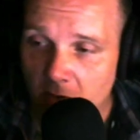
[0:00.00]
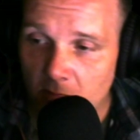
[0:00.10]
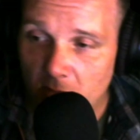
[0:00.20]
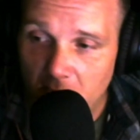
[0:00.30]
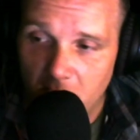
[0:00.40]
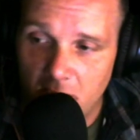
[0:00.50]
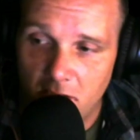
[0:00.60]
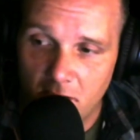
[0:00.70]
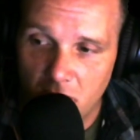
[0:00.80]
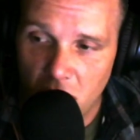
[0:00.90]
by
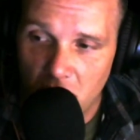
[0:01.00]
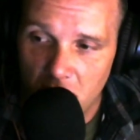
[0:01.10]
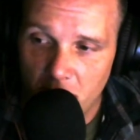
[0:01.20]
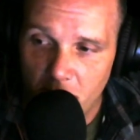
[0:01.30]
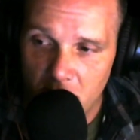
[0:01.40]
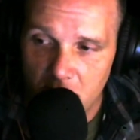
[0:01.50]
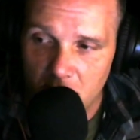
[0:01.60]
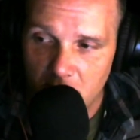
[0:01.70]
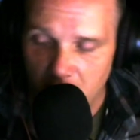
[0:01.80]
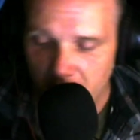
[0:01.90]
keying the
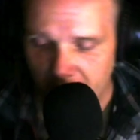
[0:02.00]
PTT.